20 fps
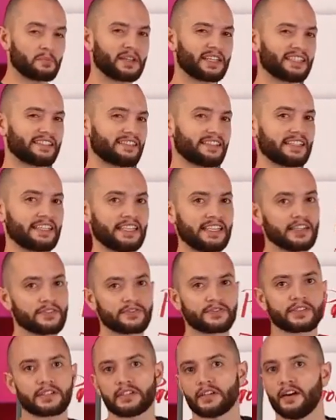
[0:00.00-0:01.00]
but it is the
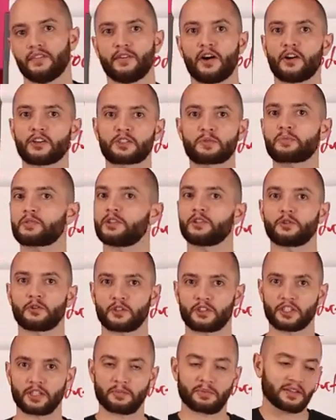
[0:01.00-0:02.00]
gift of
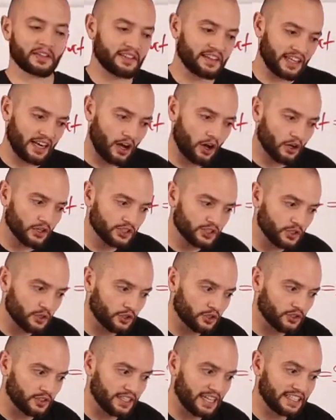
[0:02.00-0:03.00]
entrepreneurship that
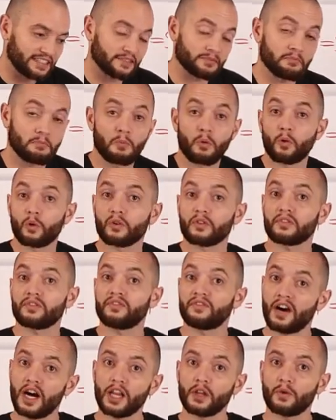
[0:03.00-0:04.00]
also creates more
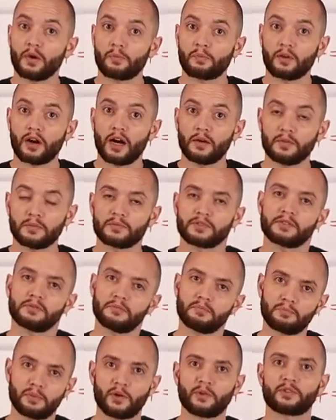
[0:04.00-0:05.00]
follow-up problems
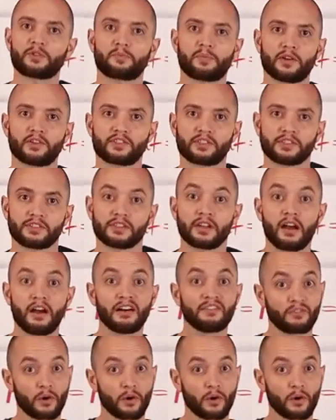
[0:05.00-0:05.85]
post-purchase.